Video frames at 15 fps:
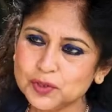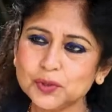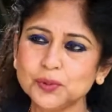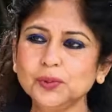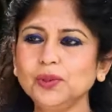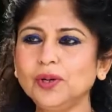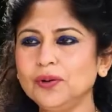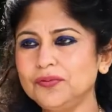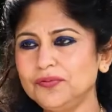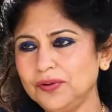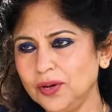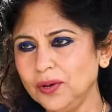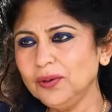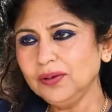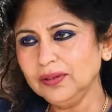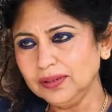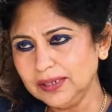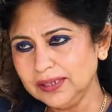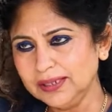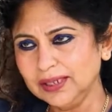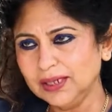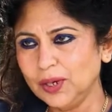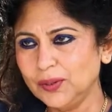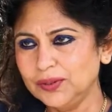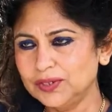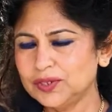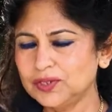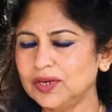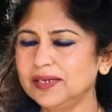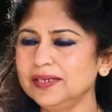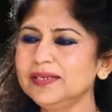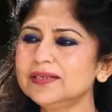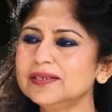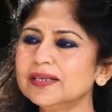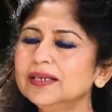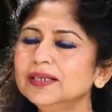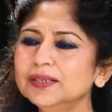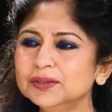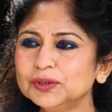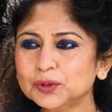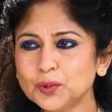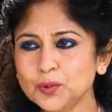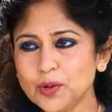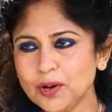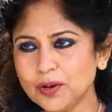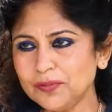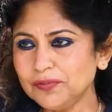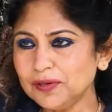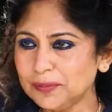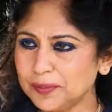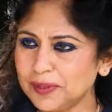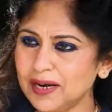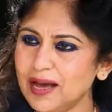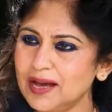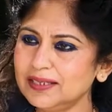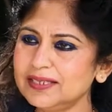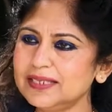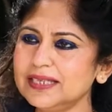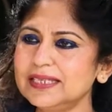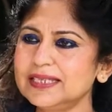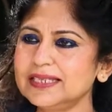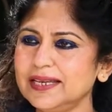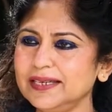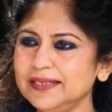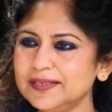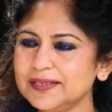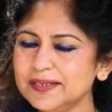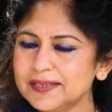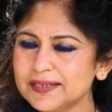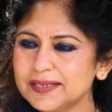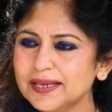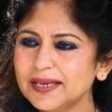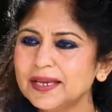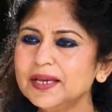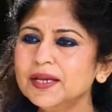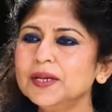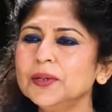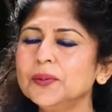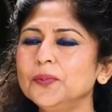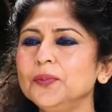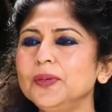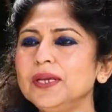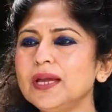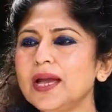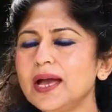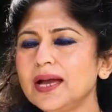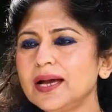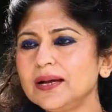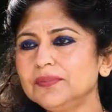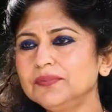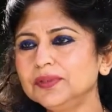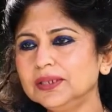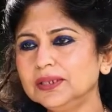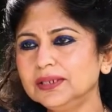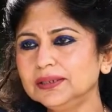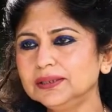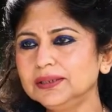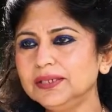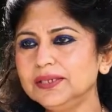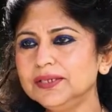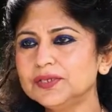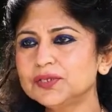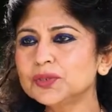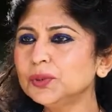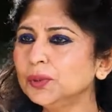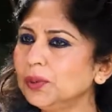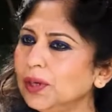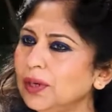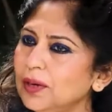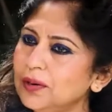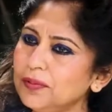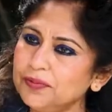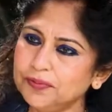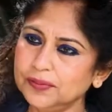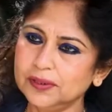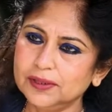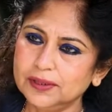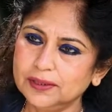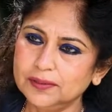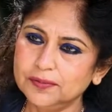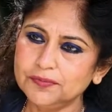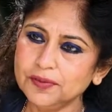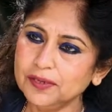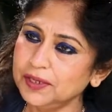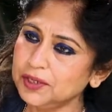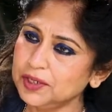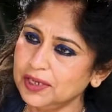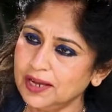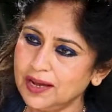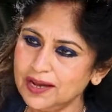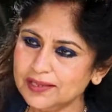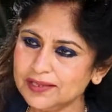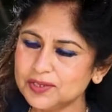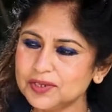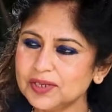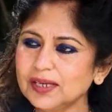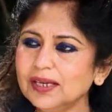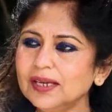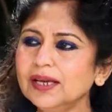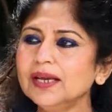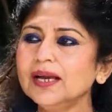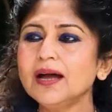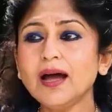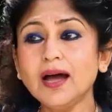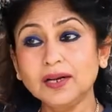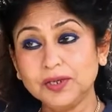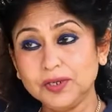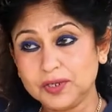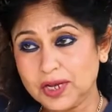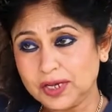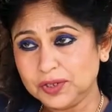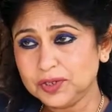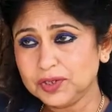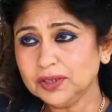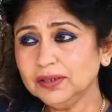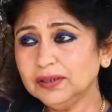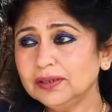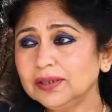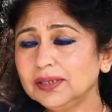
School of Law, Legal Law and Studies, School of Liberal Arts and Sciences. We have the School of Finishing Arts, Architecture.